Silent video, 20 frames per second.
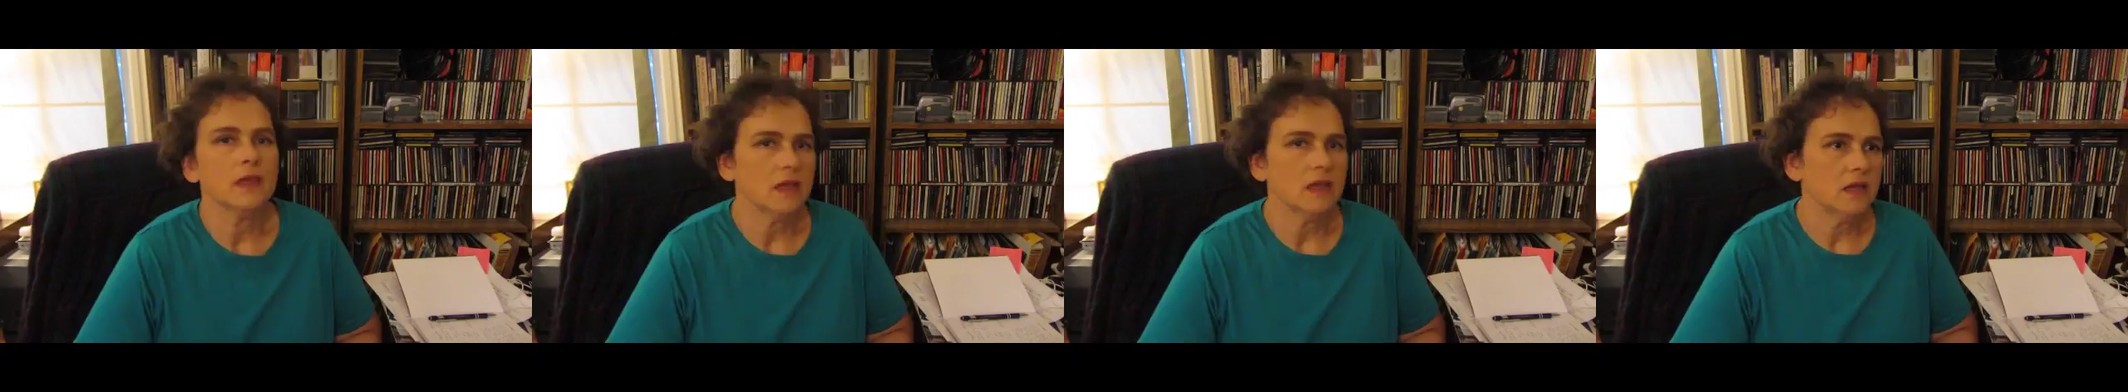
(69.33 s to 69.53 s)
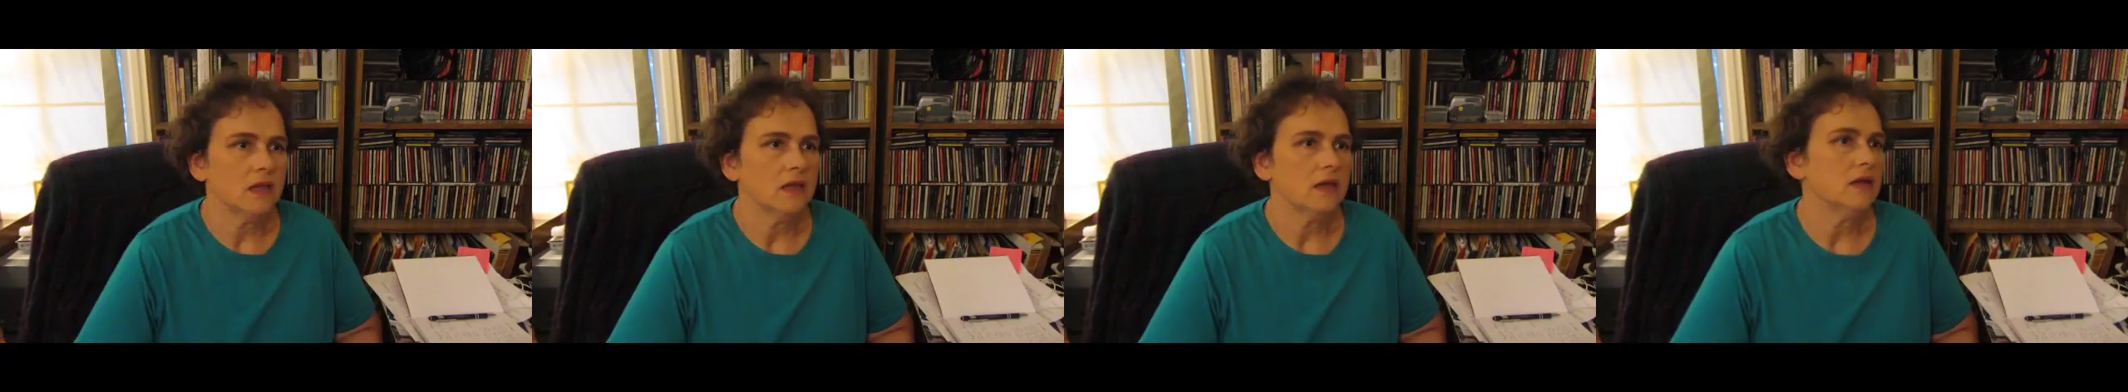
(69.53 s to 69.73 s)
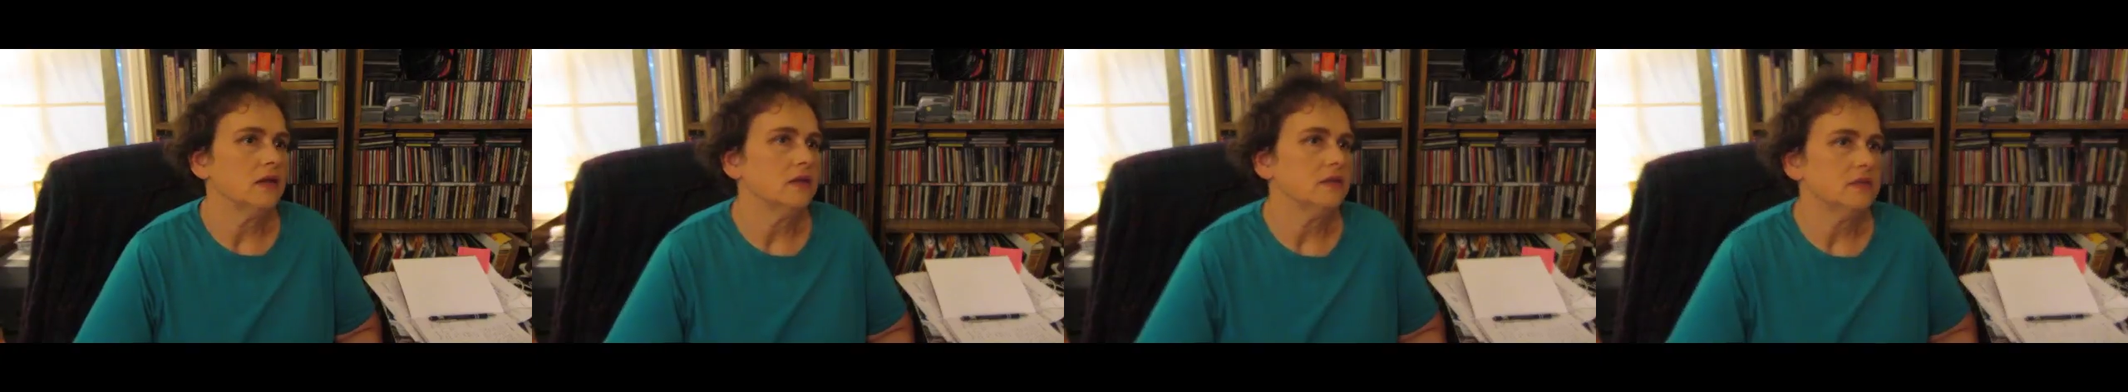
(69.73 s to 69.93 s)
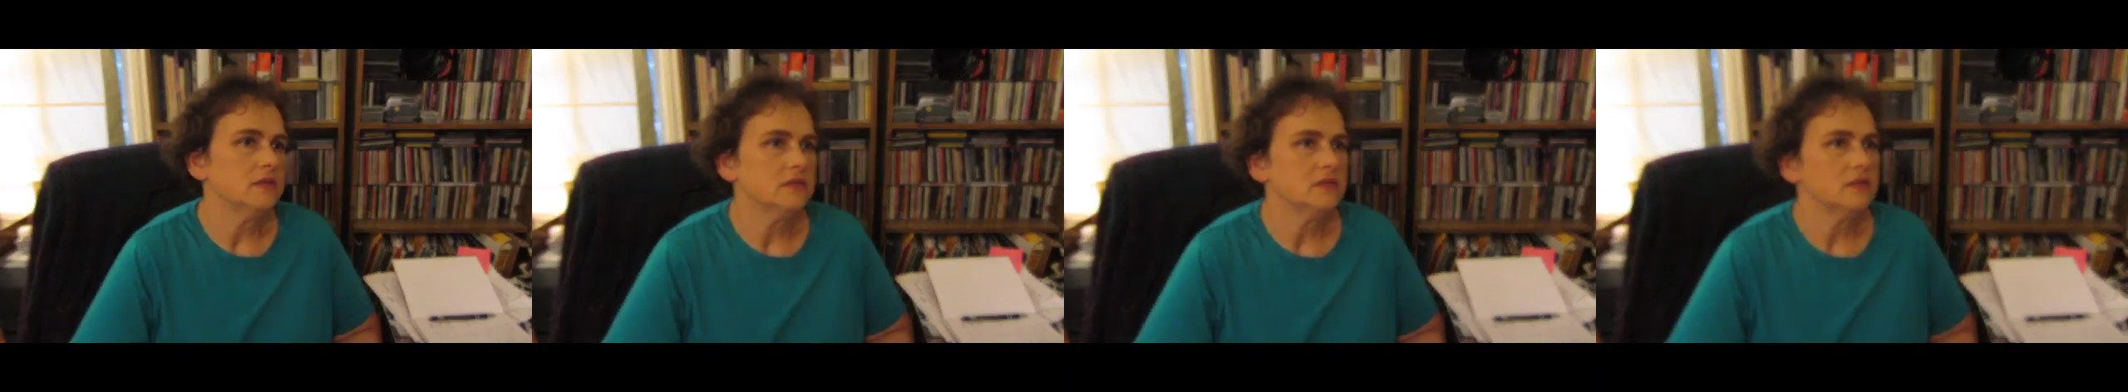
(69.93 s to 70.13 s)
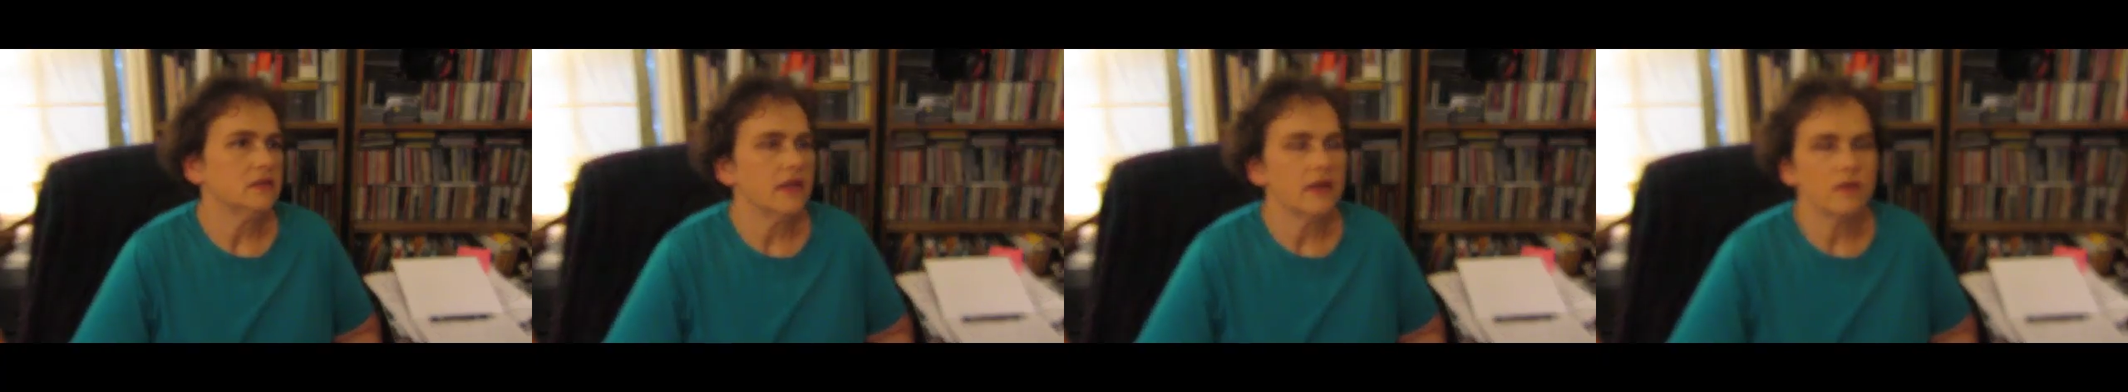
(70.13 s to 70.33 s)
and
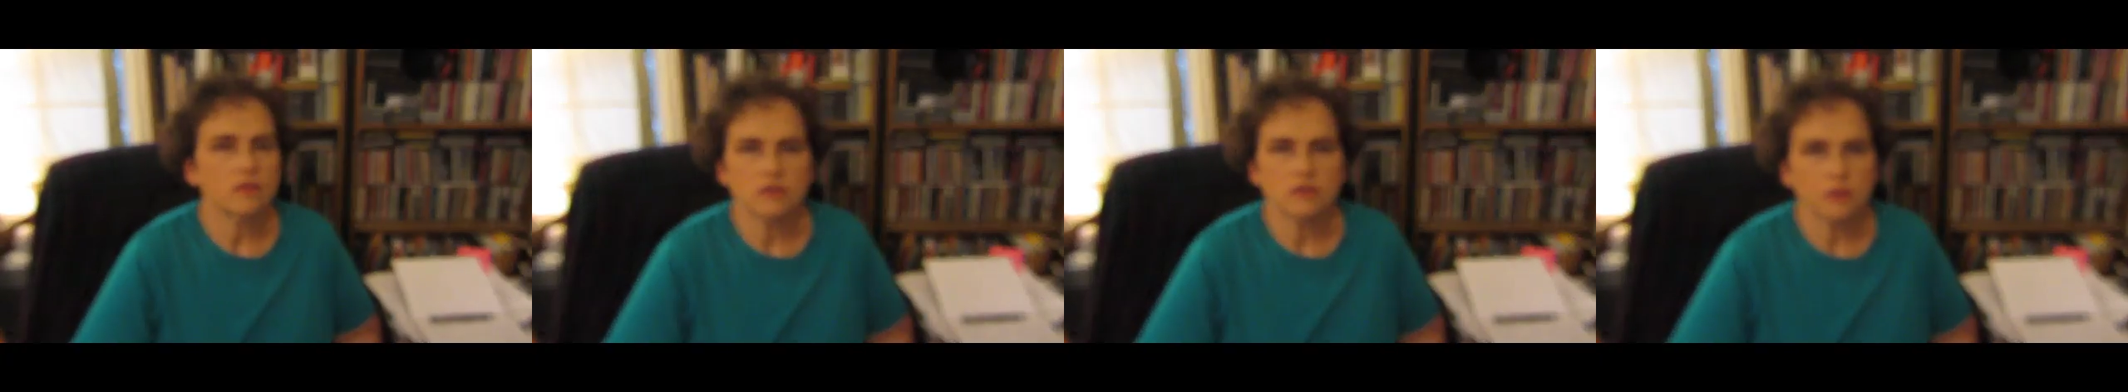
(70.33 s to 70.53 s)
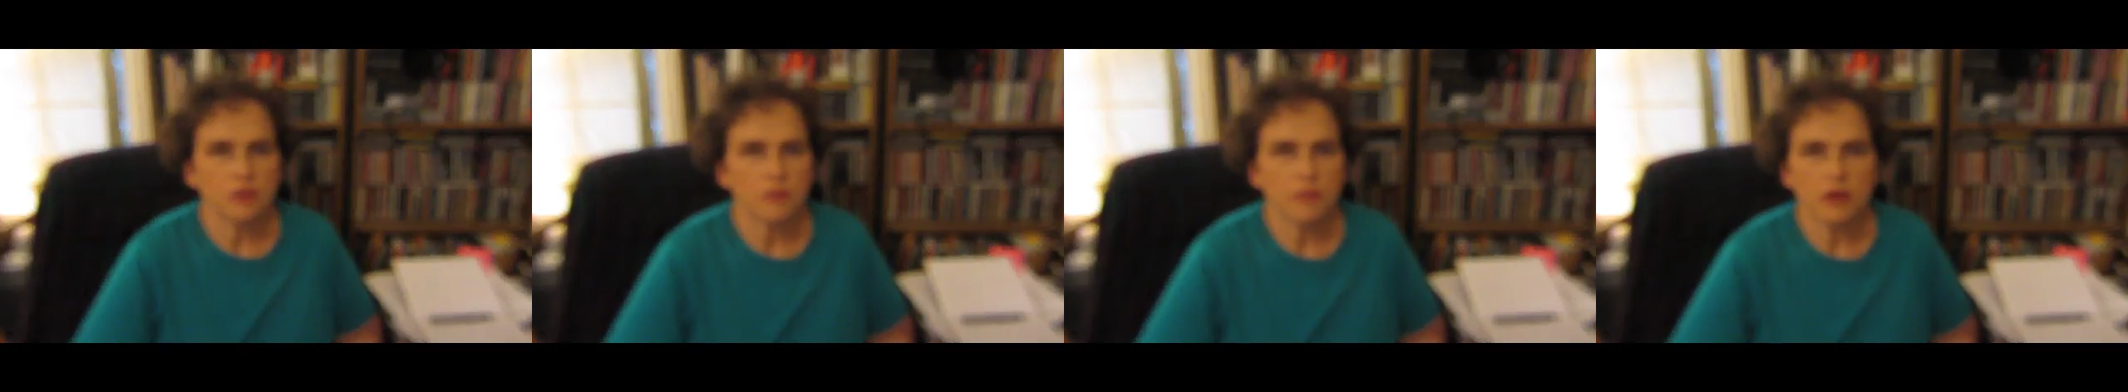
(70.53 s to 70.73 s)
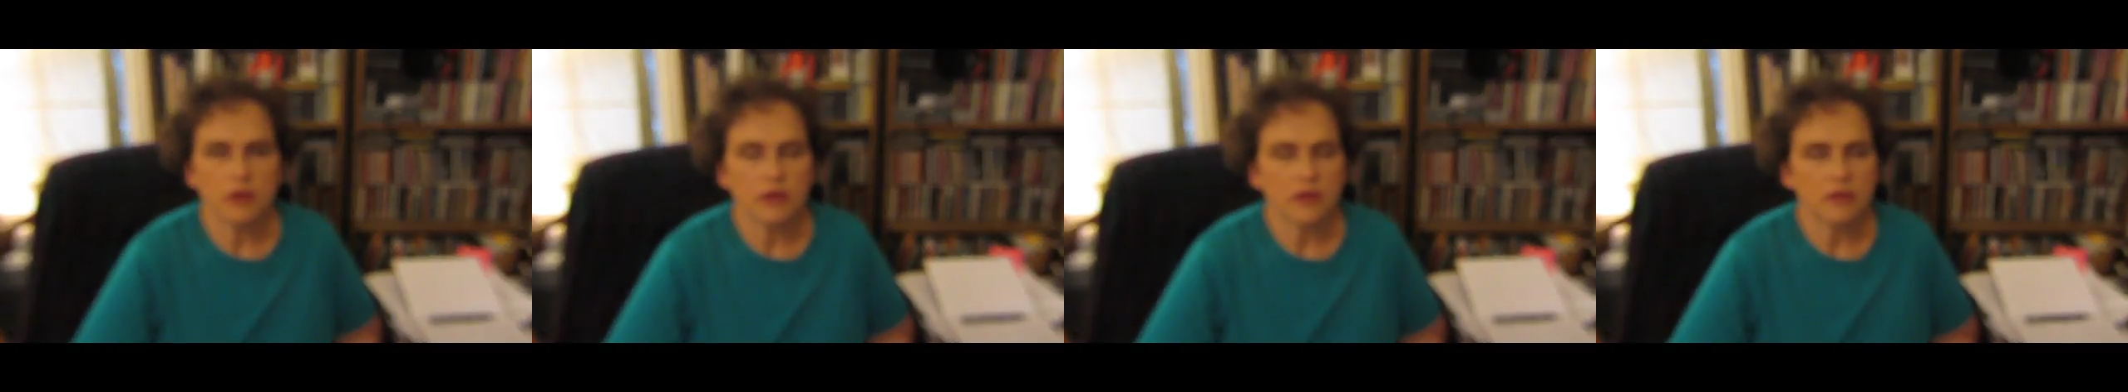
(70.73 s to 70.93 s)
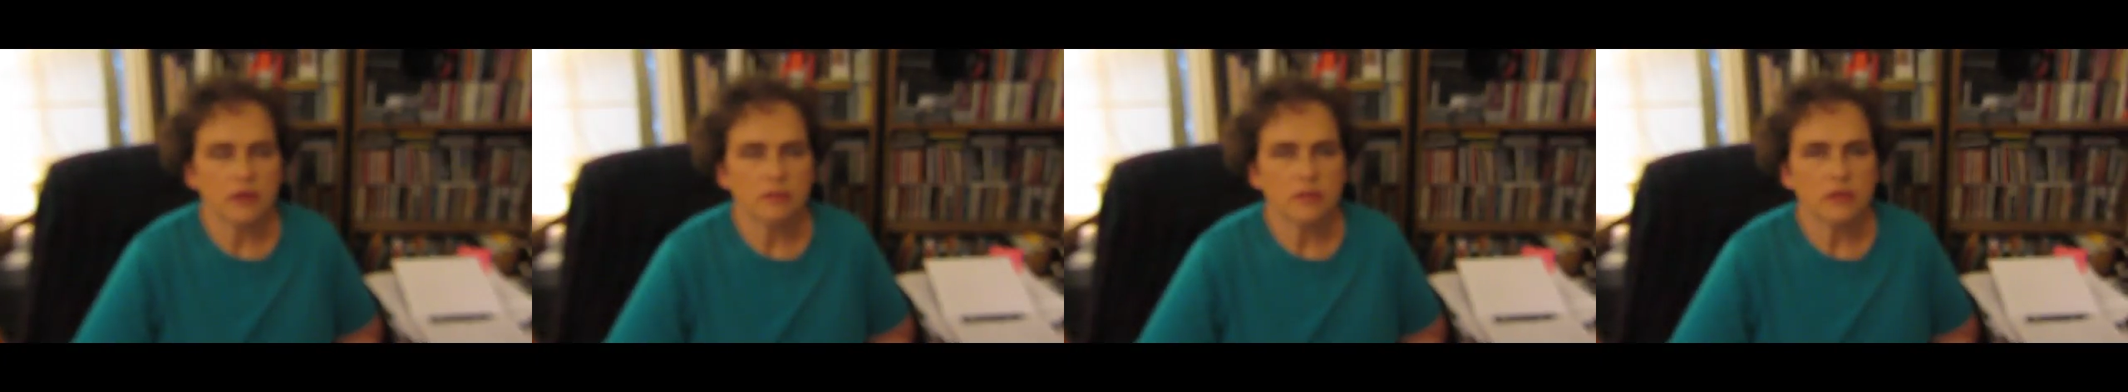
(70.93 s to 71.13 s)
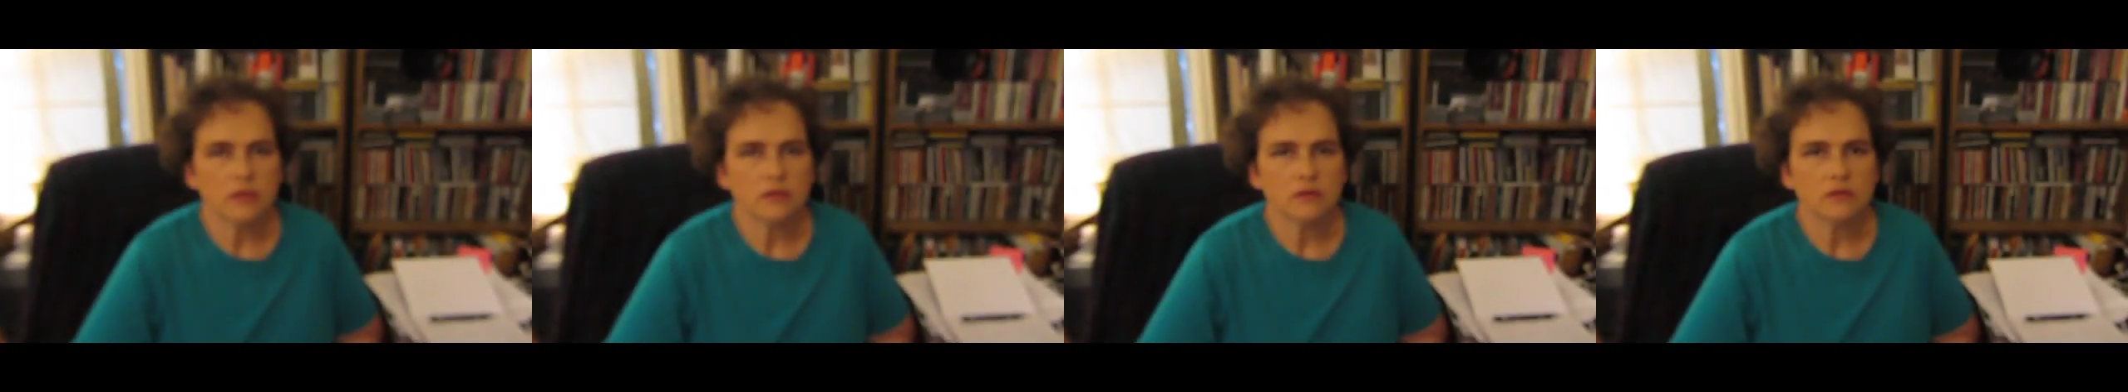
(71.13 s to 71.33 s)
say I was preparing a
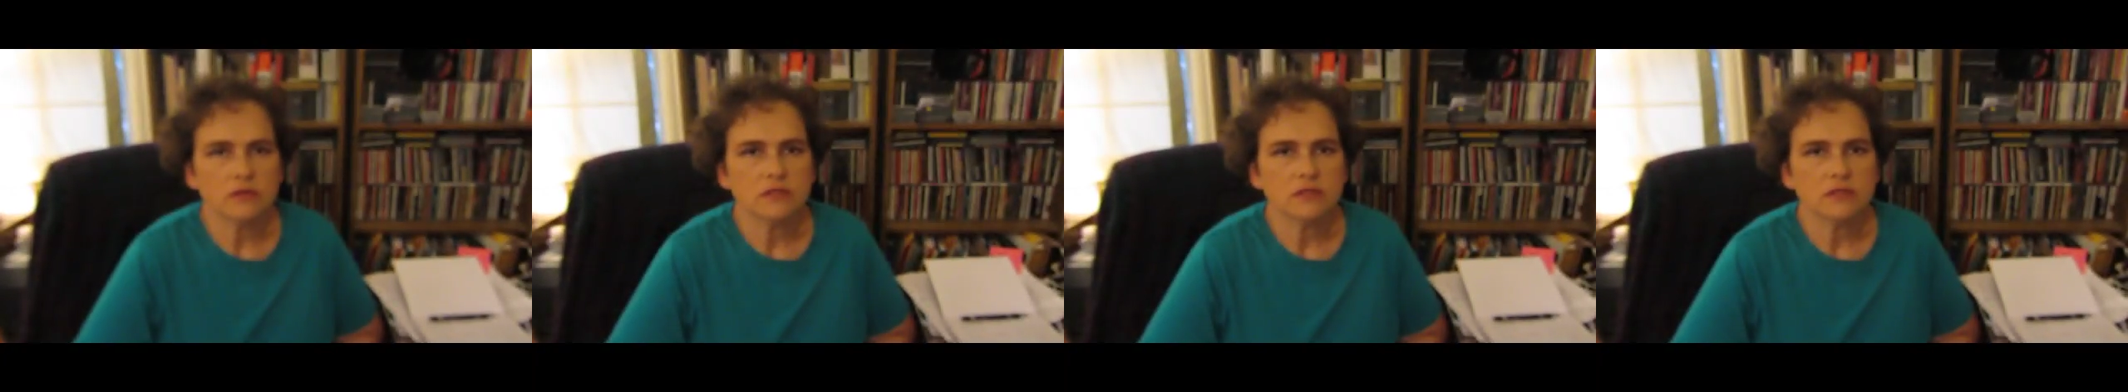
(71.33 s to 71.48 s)
meal or